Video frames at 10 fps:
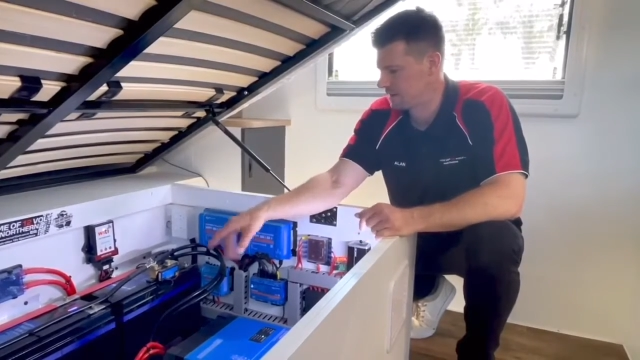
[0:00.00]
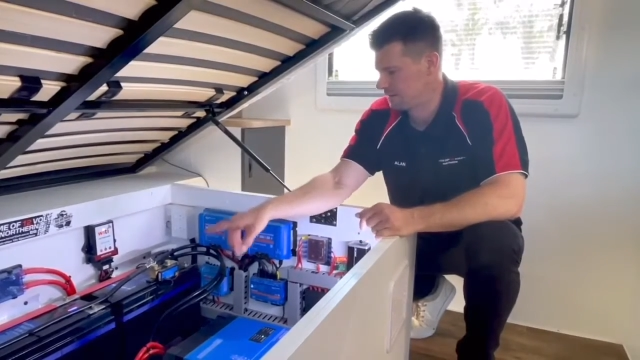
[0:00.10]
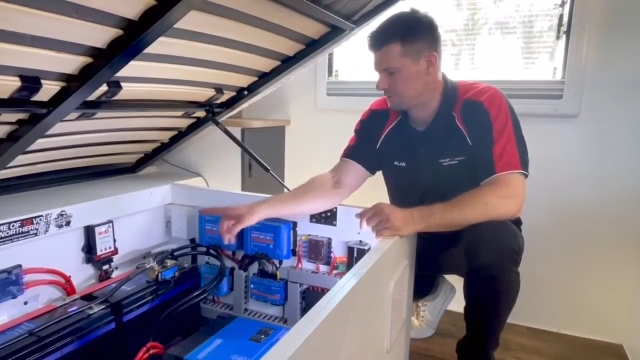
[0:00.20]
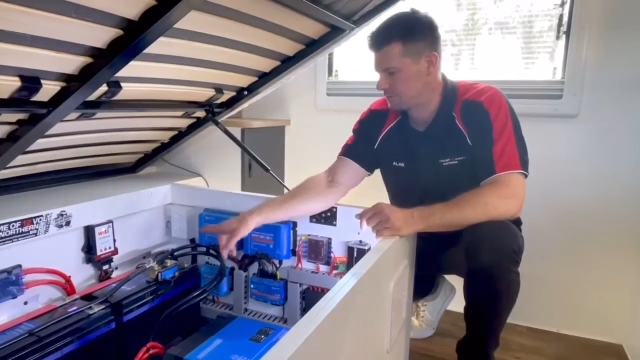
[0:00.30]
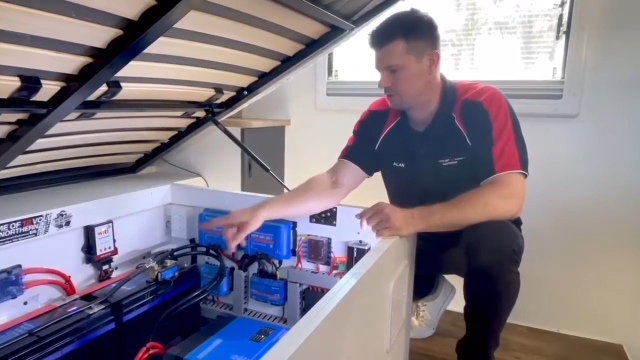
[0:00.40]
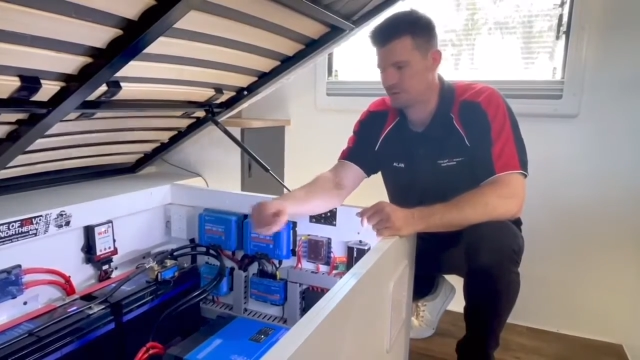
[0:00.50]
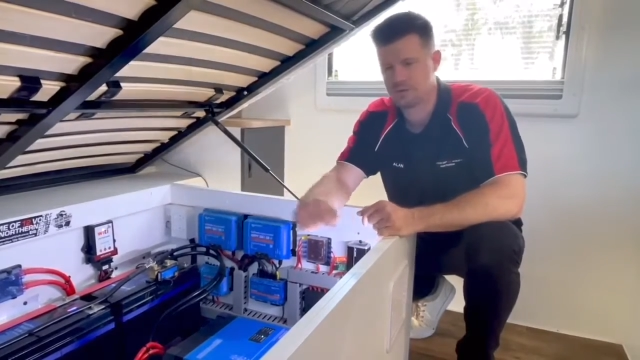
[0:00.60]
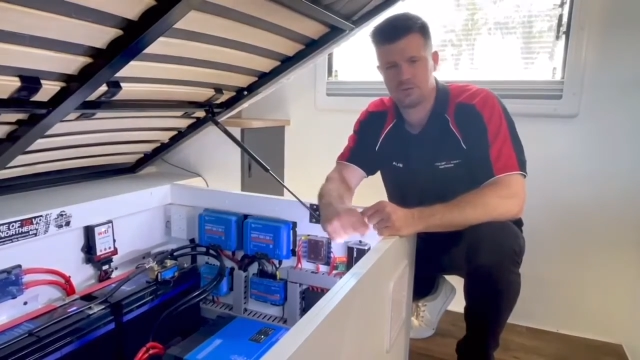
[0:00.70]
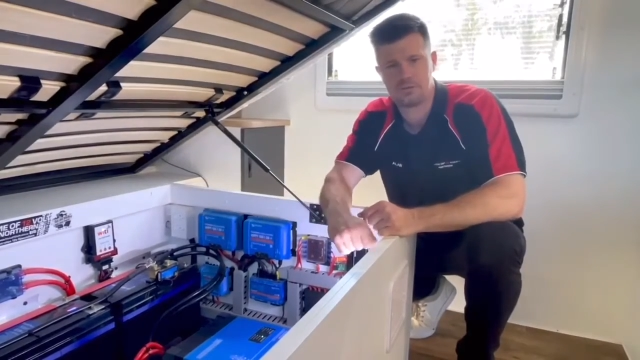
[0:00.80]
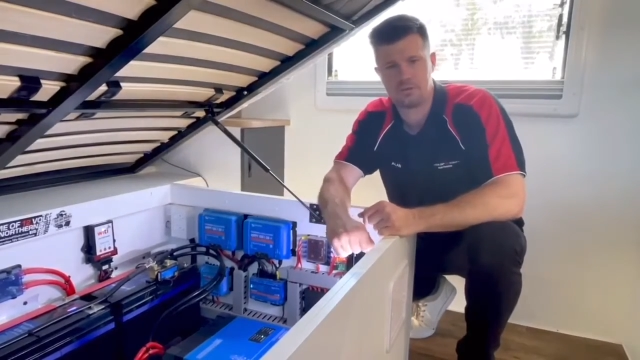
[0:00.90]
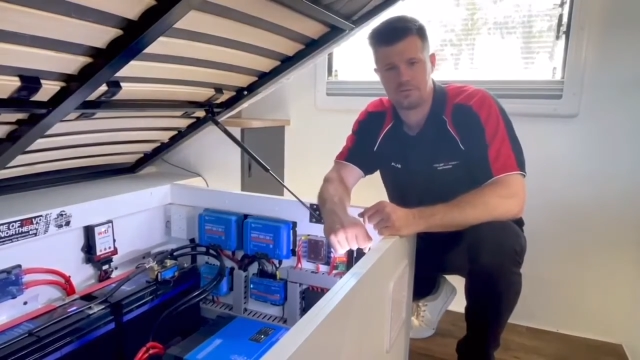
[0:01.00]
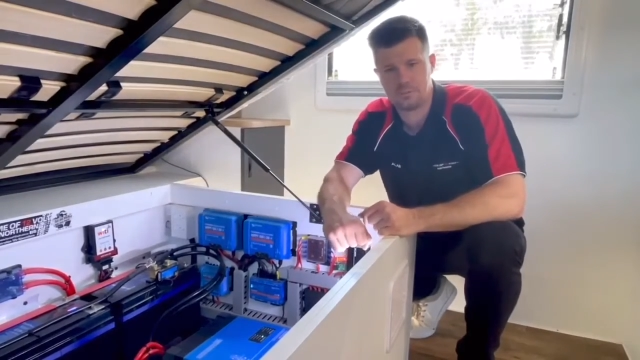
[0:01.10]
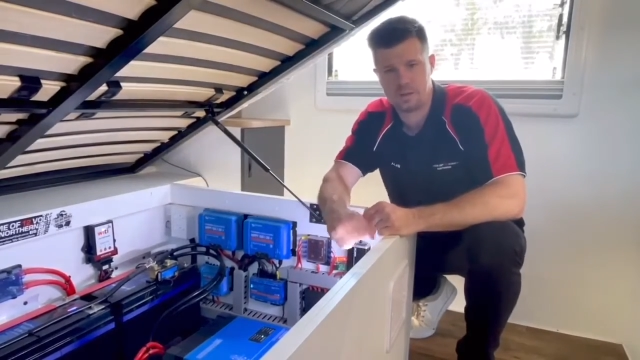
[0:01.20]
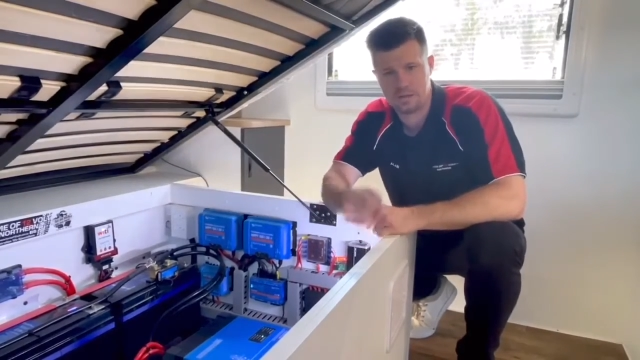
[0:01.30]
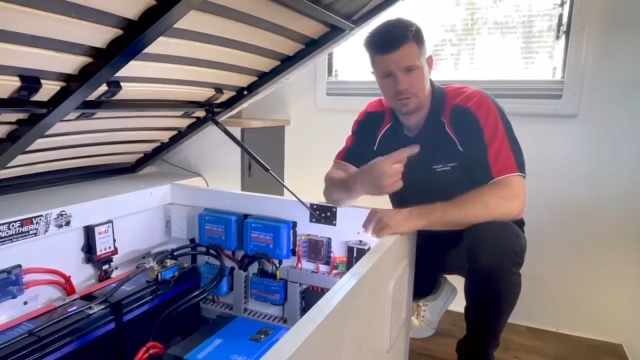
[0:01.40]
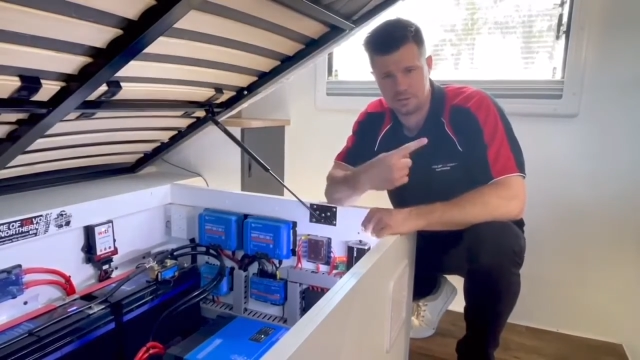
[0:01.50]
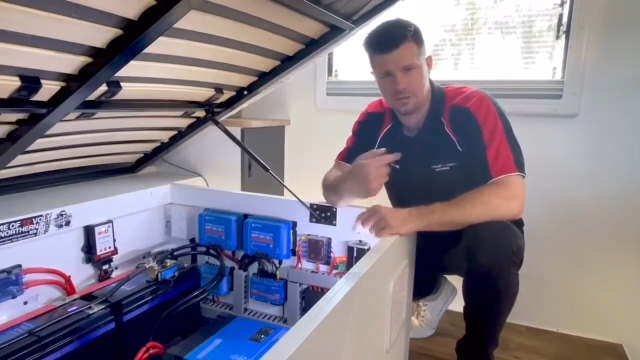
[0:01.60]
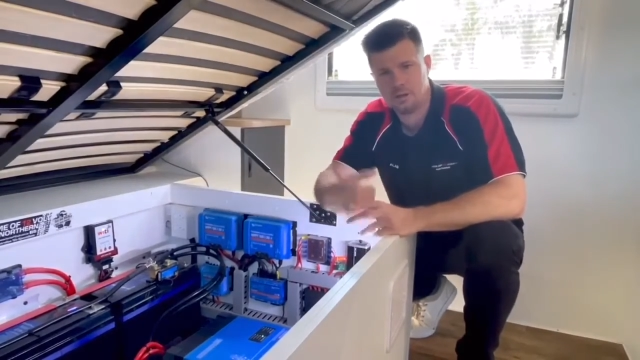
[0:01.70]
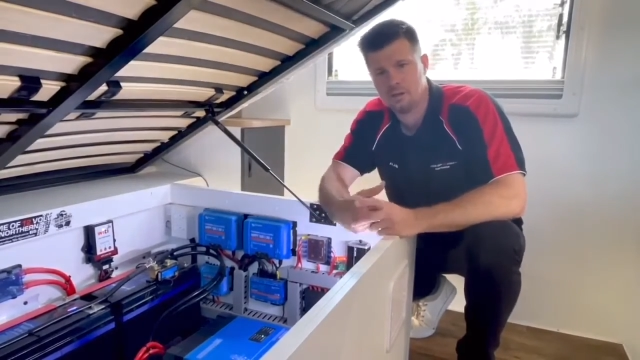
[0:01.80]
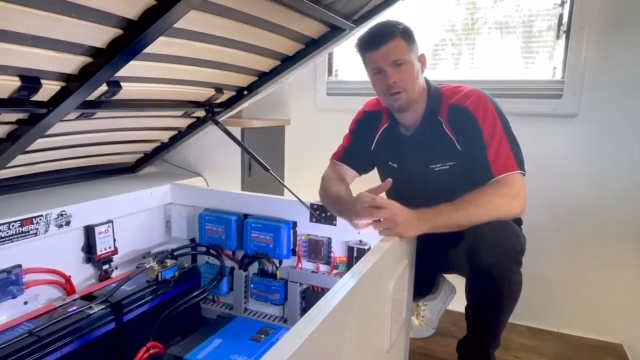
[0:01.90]
and it tells us the information
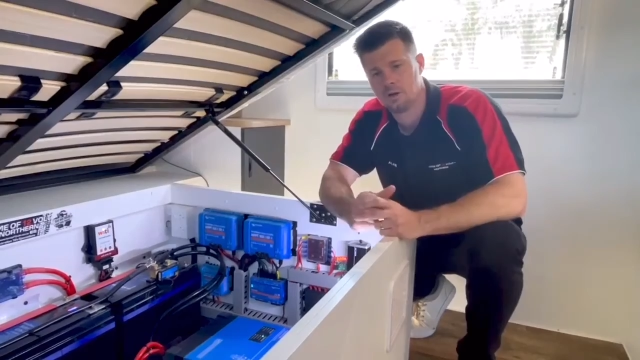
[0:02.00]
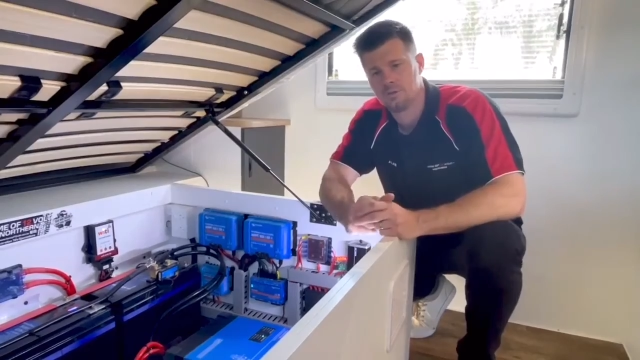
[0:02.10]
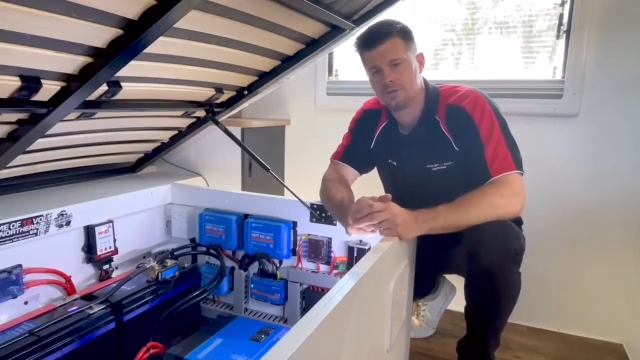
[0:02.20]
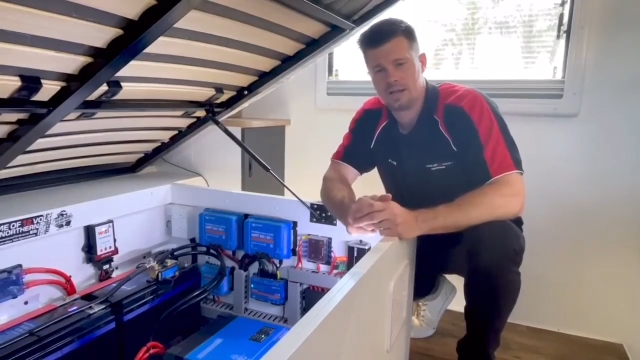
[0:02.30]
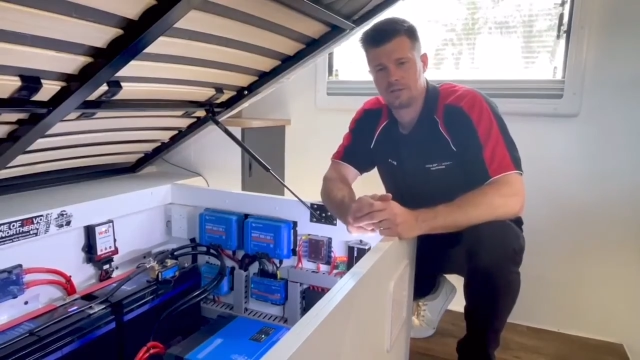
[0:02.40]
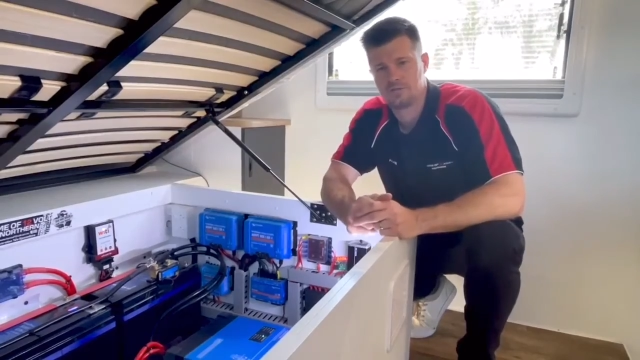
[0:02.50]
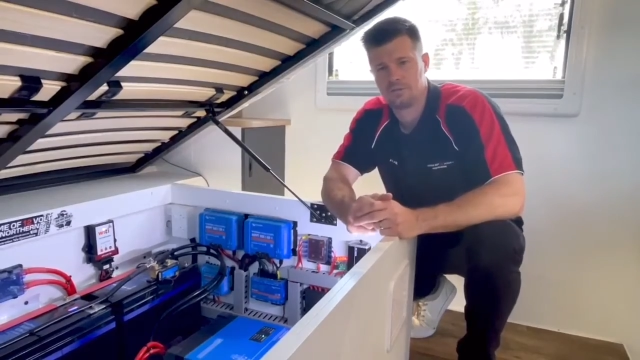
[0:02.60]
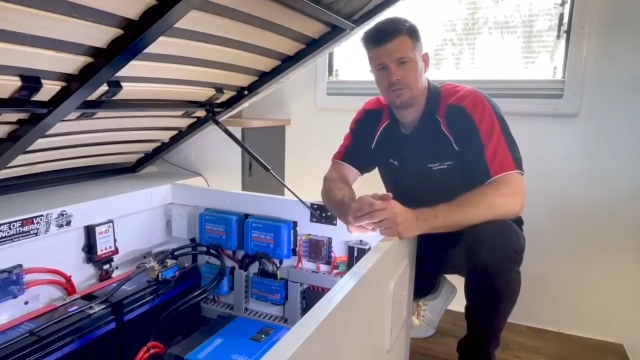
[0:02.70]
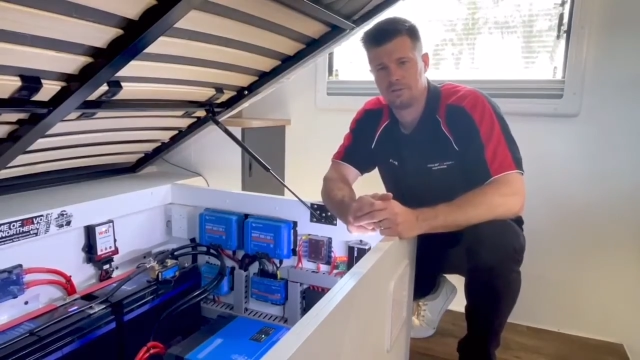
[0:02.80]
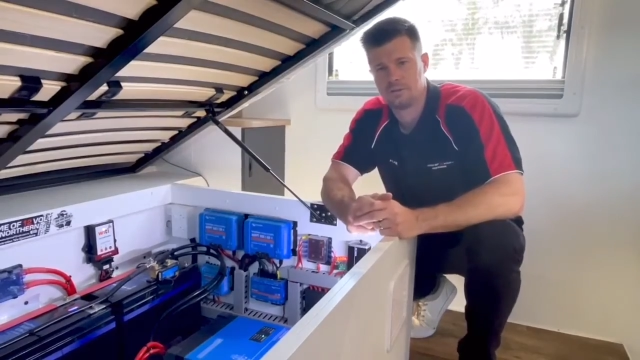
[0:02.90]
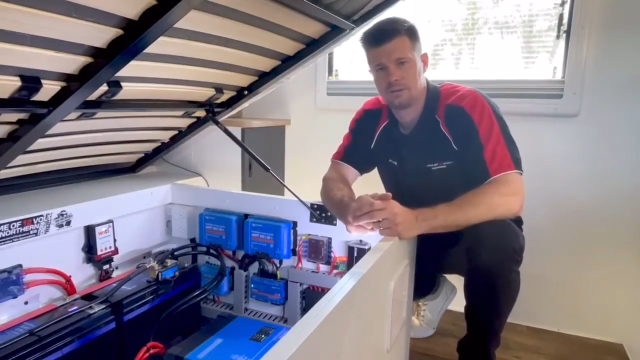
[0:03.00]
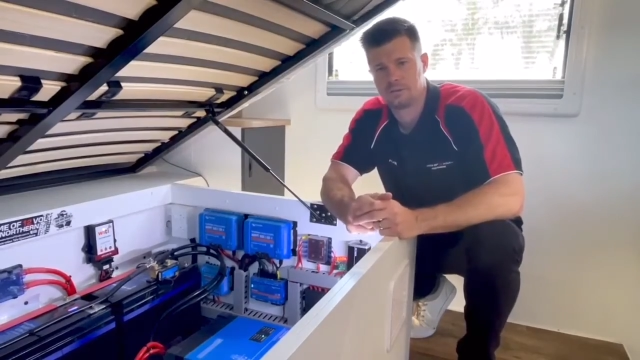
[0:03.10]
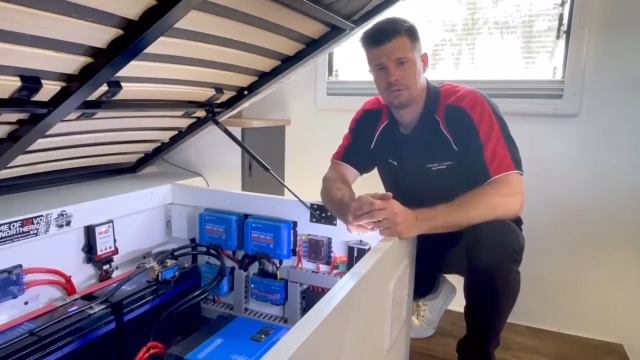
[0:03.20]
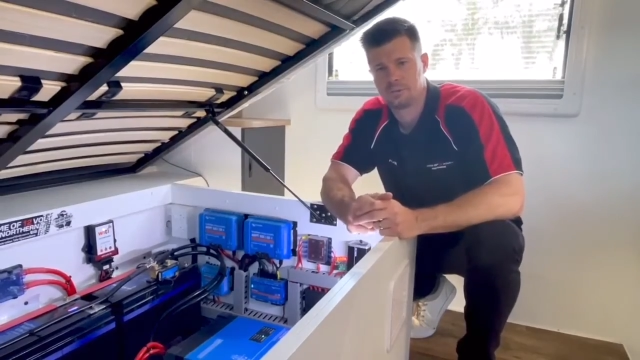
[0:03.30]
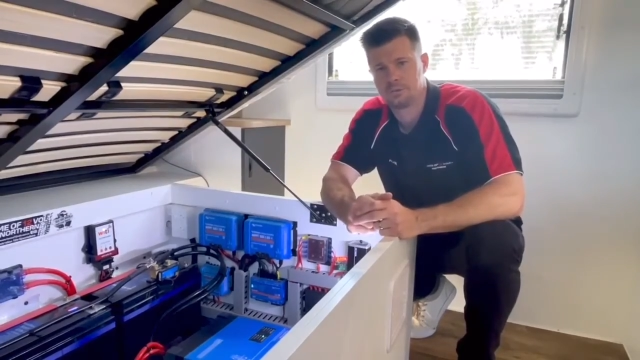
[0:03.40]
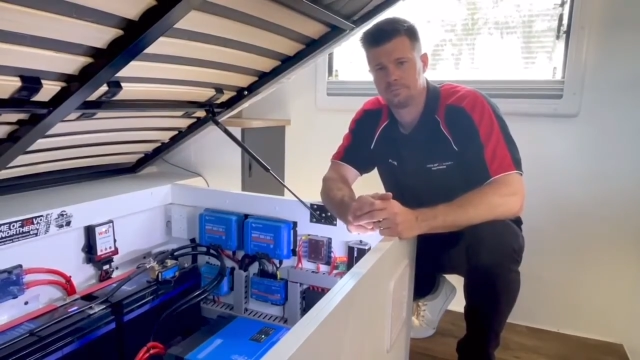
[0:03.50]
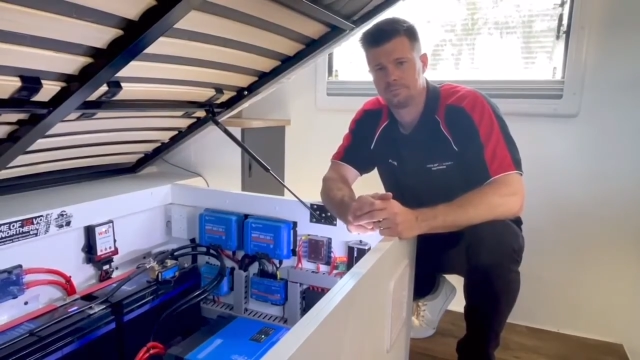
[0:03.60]
on the Touch 50 there as well.